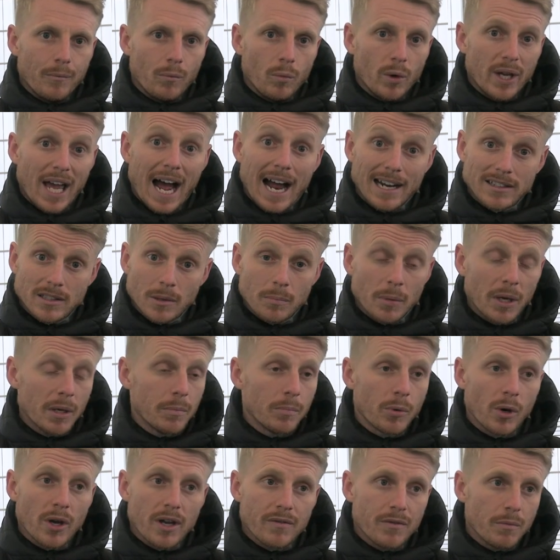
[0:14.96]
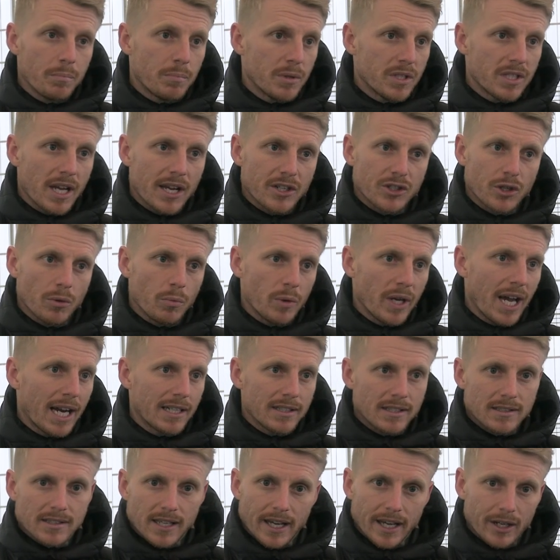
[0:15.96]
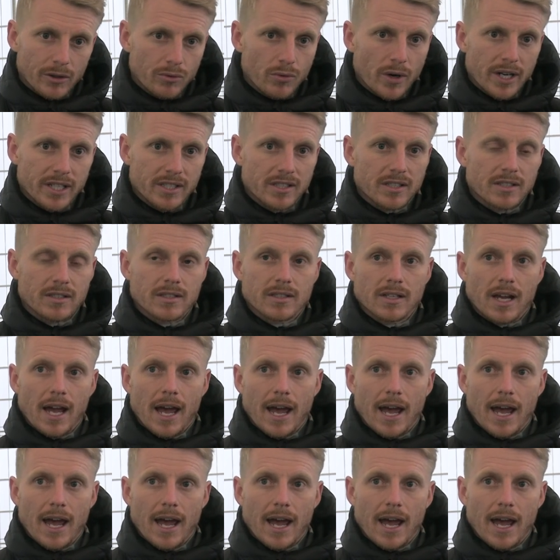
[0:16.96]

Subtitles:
We had to be brave in possession. We had to take risks,